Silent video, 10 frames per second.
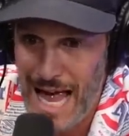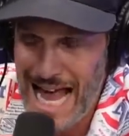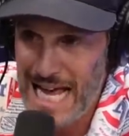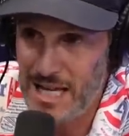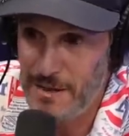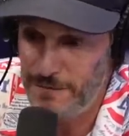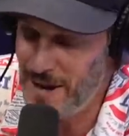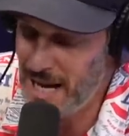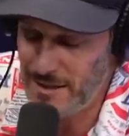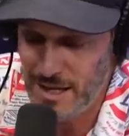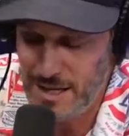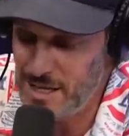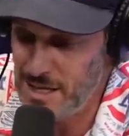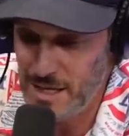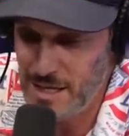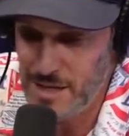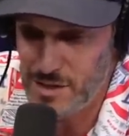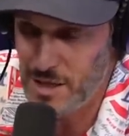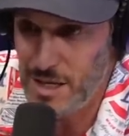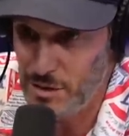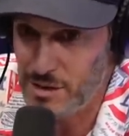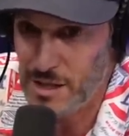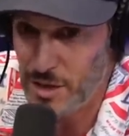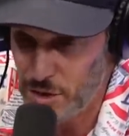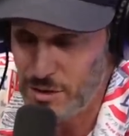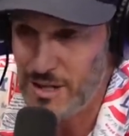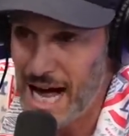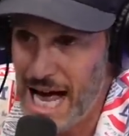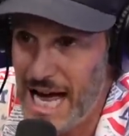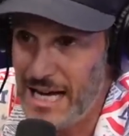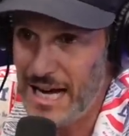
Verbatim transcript: and the fact that he is he looks like a good guy